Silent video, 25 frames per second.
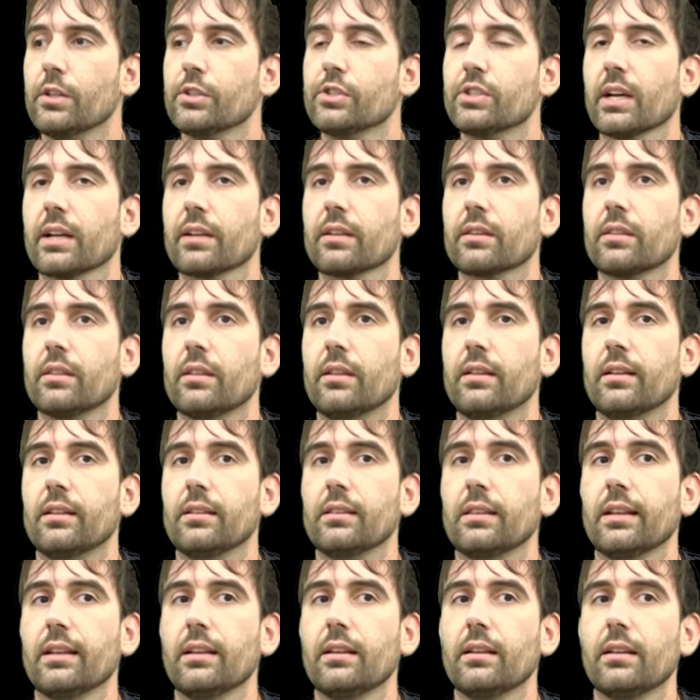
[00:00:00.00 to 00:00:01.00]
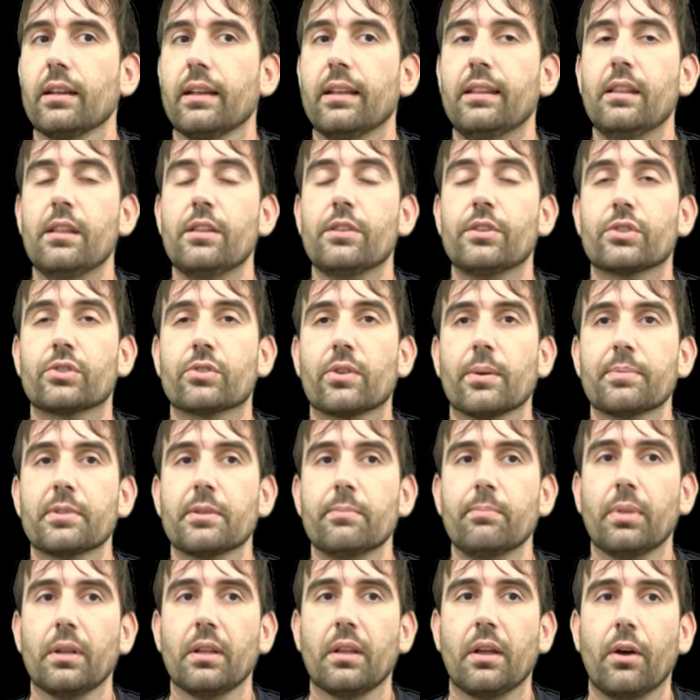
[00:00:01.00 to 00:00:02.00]
check the link in the
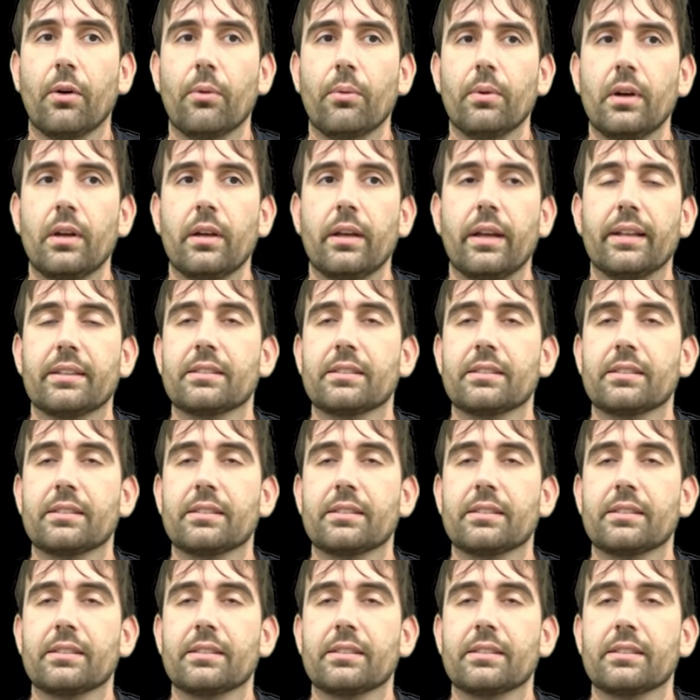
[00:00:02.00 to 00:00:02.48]
description below.